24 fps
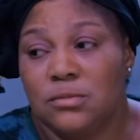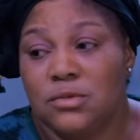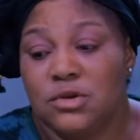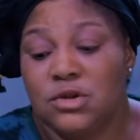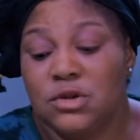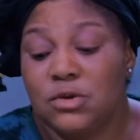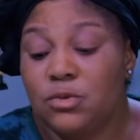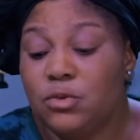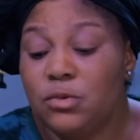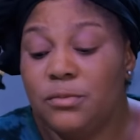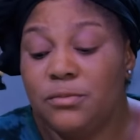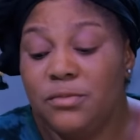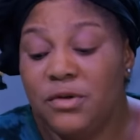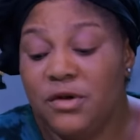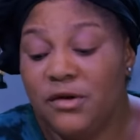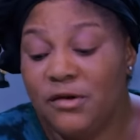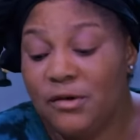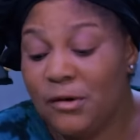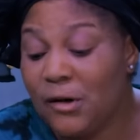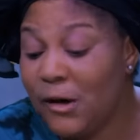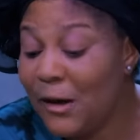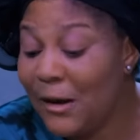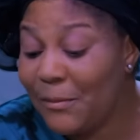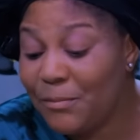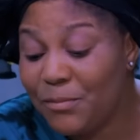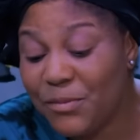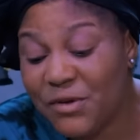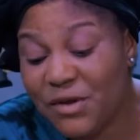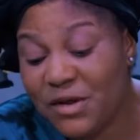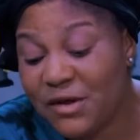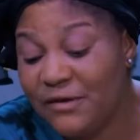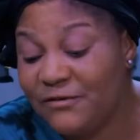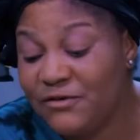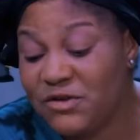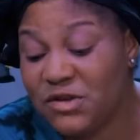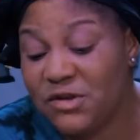She won't be
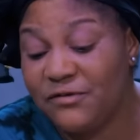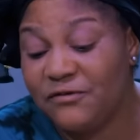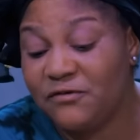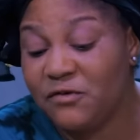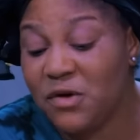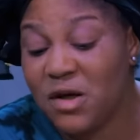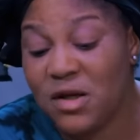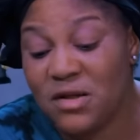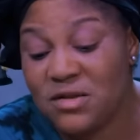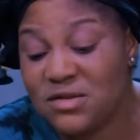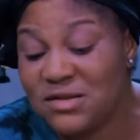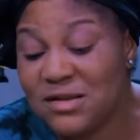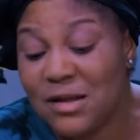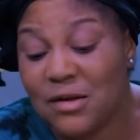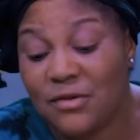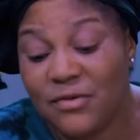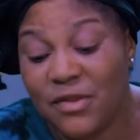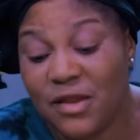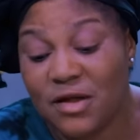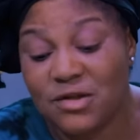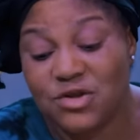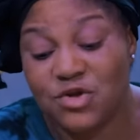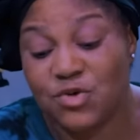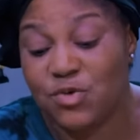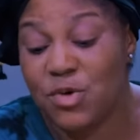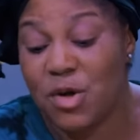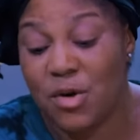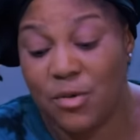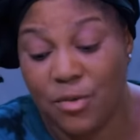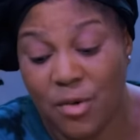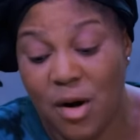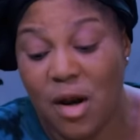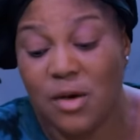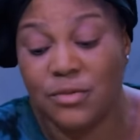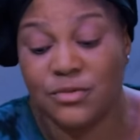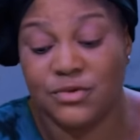happy if she finds out that we're
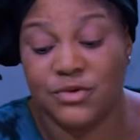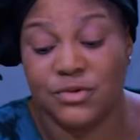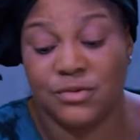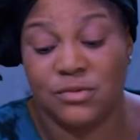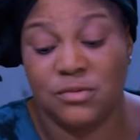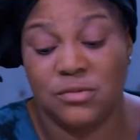around.